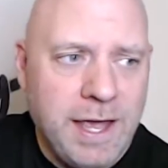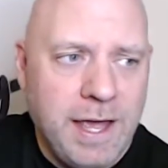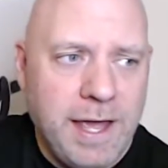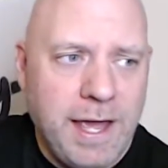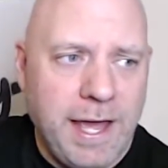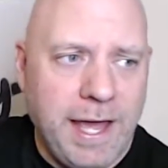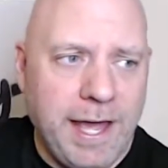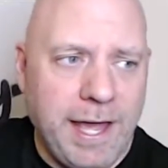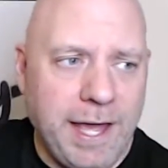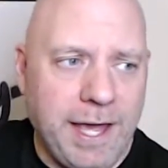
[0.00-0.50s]

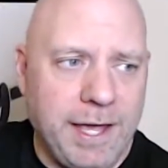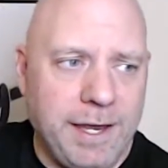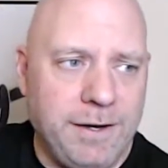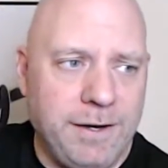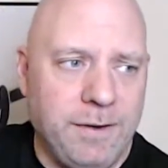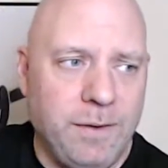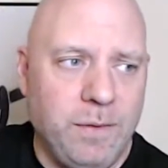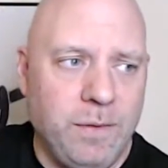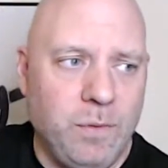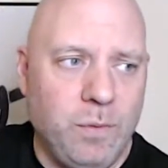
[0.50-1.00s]
and
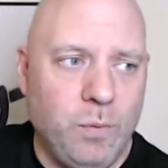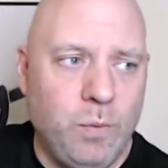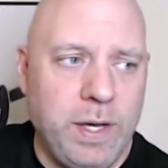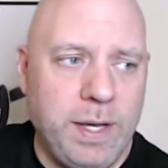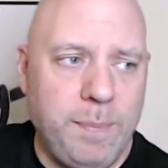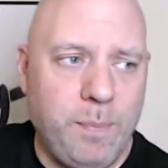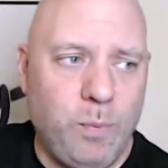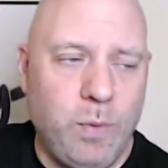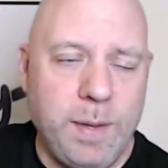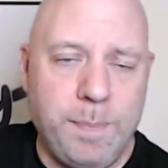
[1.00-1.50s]

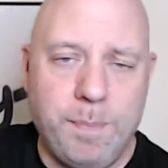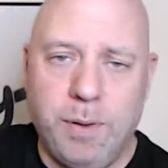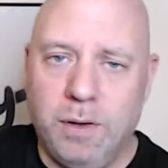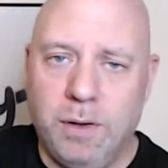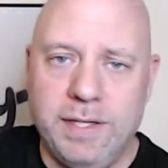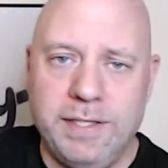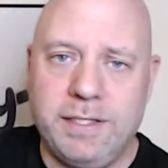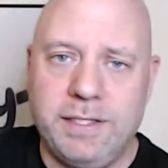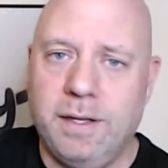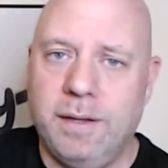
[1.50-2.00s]
we
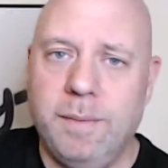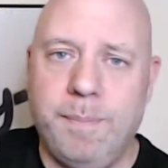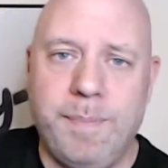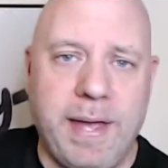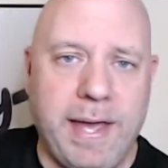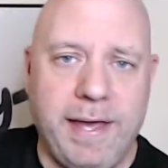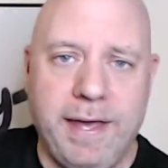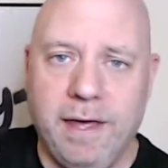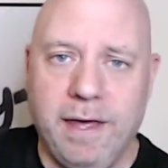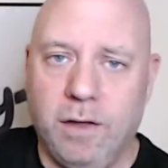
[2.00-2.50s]
pull into the
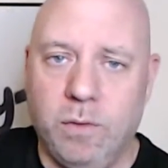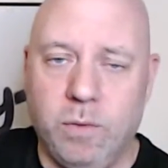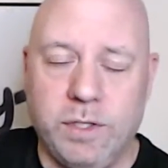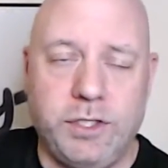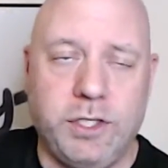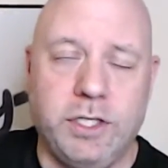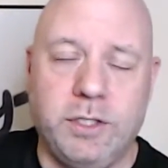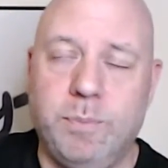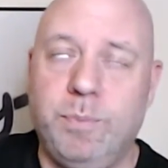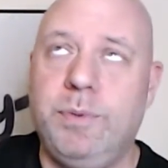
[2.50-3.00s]
Bay Hill, which
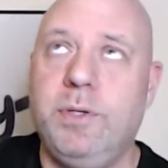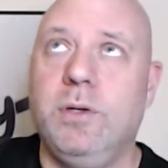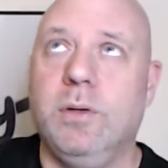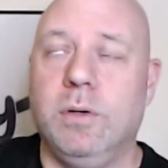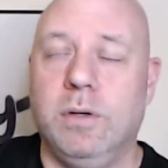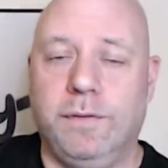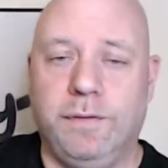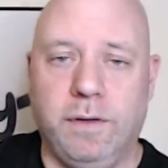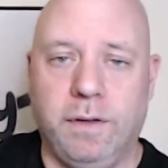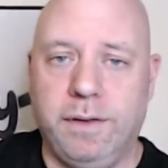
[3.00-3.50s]
is
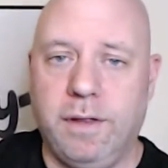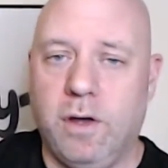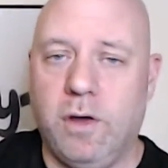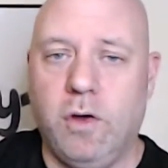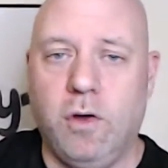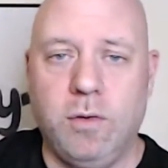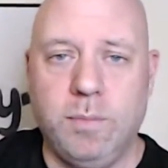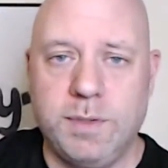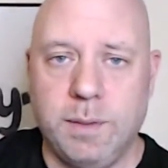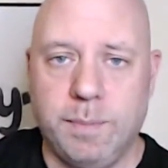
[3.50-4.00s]
beautiful. The
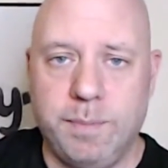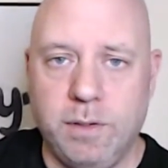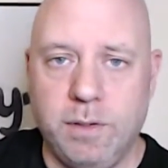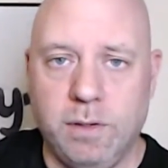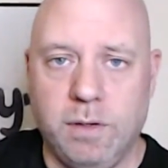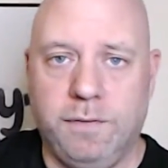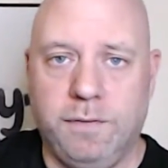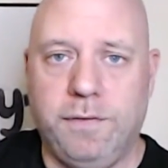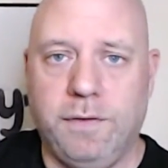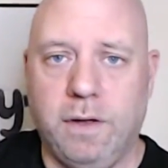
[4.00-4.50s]
homes are
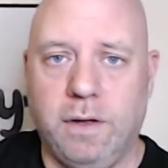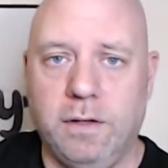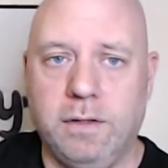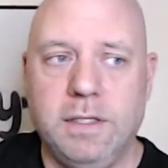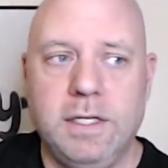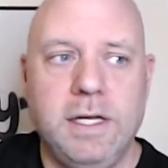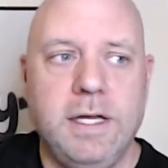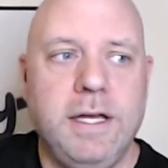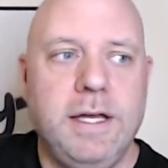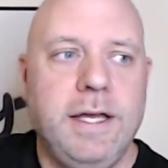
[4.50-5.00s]
beautiful.
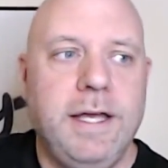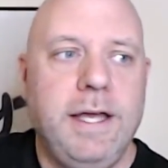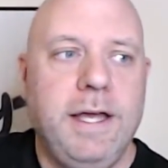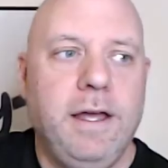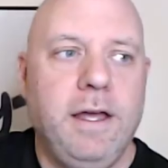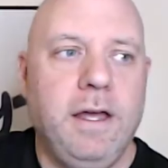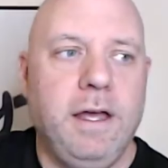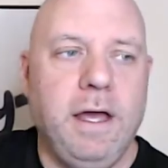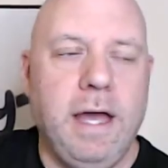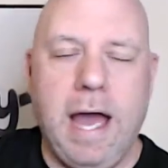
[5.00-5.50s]

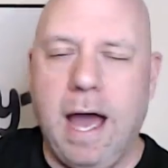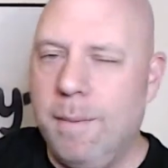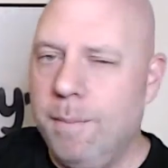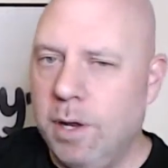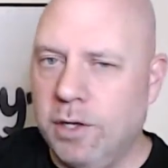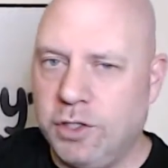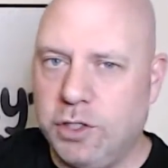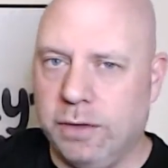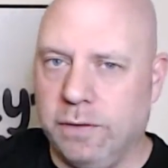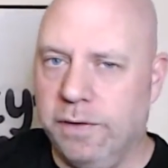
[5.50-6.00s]
I'm
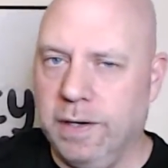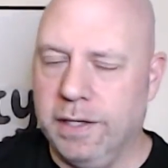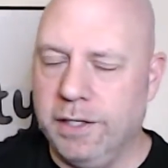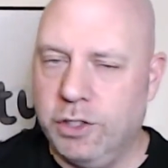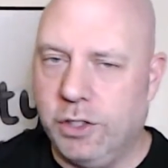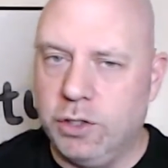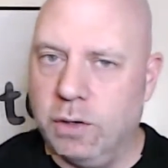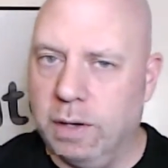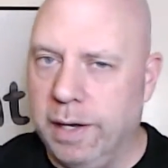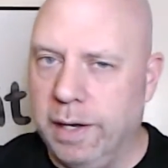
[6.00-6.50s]
not really
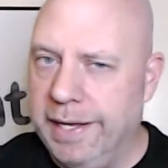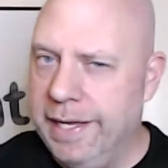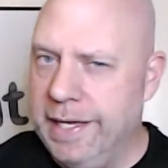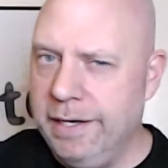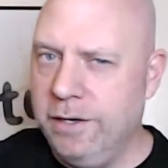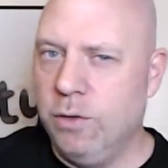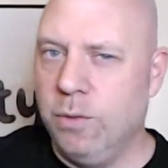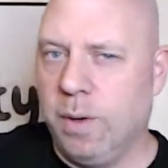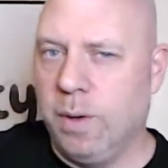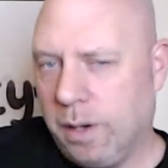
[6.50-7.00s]
sure. He
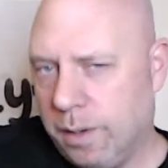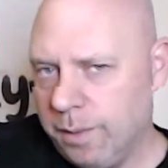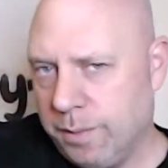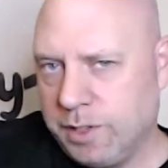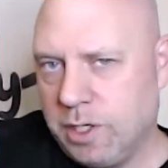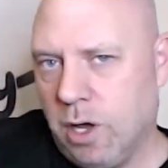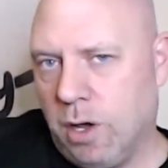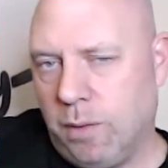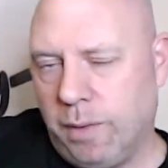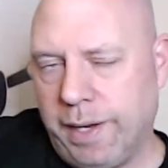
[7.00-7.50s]
knew where he was
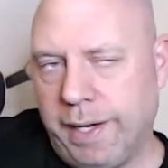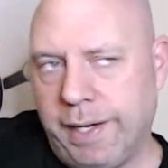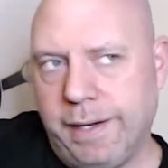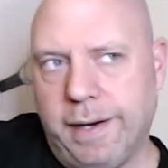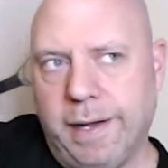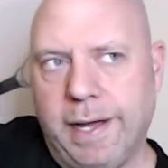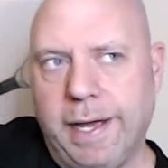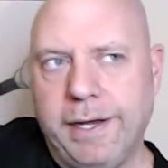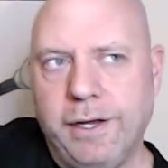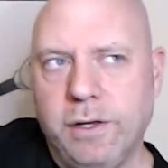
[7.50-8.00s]
going.
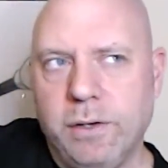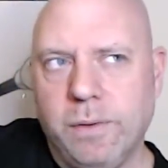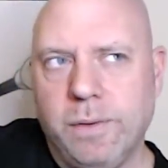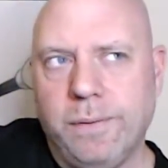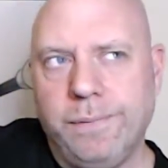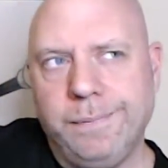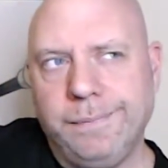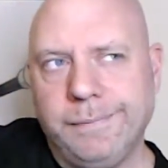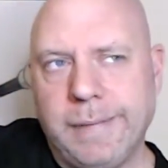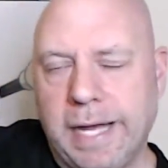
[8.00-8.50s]

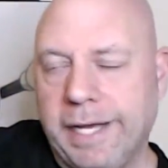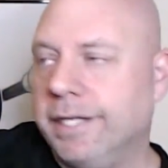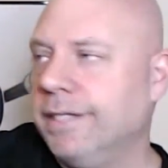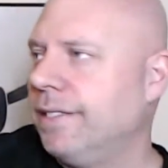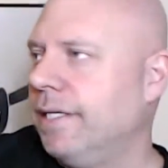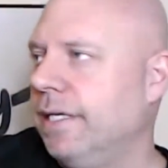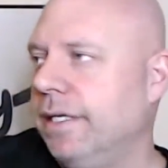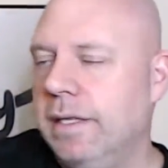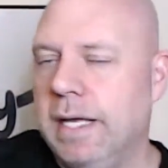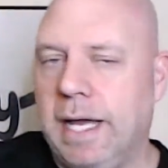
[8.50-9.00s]
I could
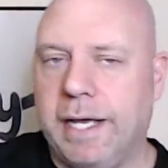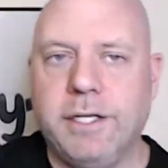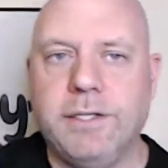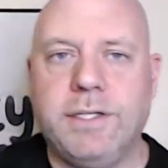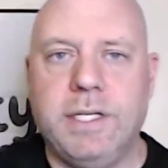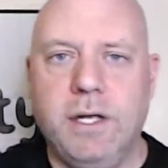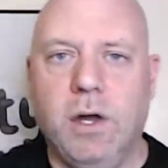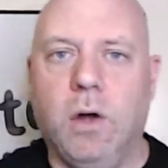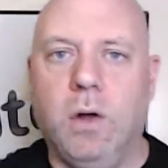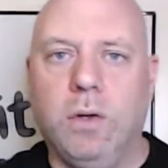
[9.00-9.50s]

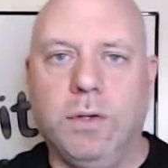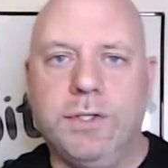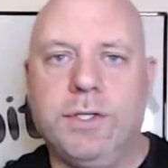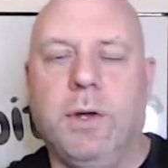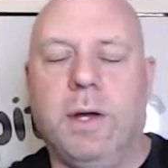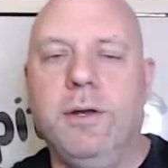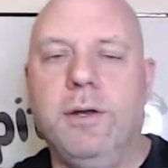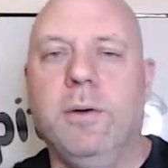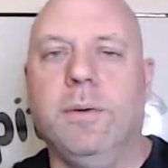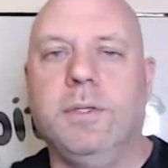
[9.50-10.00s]
see holes, so
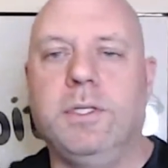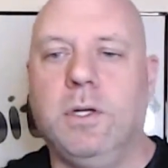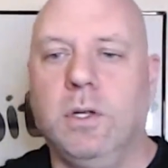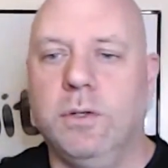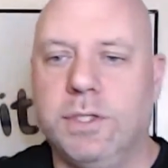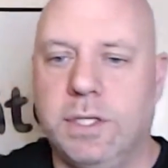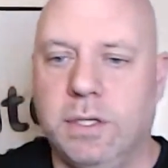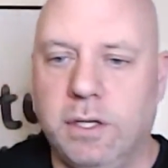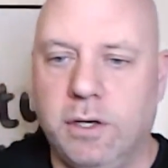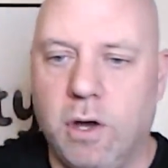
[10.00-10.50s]
I knew it was
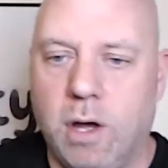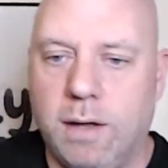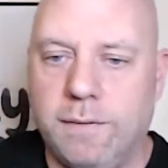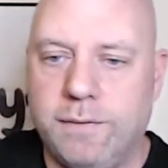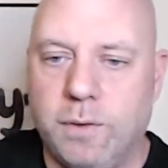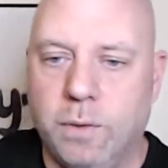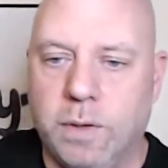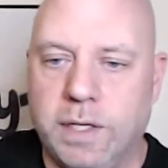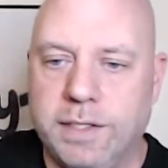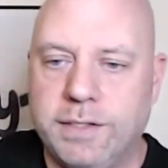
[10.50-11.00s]
close to the golf
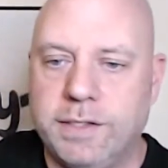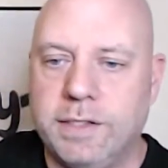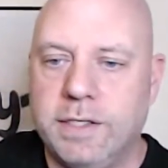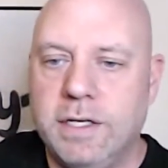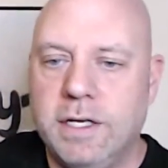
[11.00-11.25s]
course.